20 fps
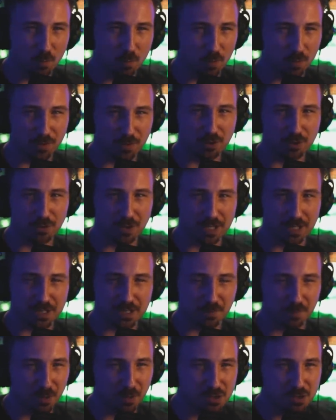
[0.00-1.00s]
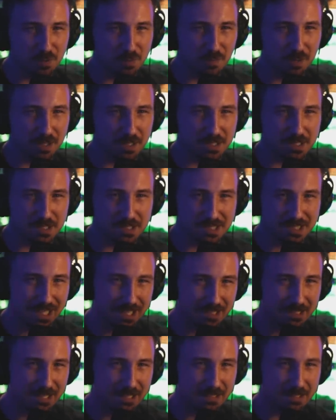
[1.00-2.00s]
or you're not supposed to because it's
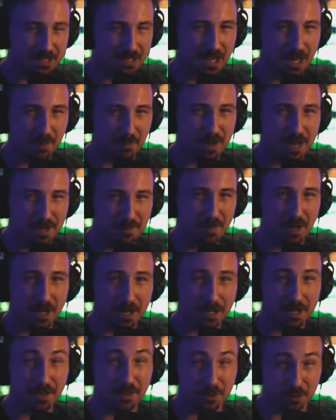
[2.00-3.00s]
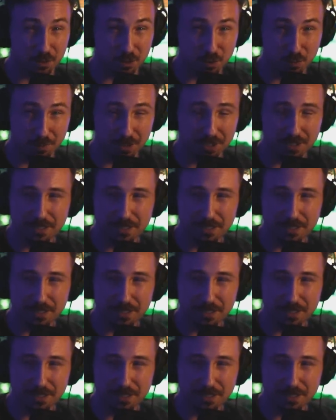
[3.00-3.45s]
technically not made by another human.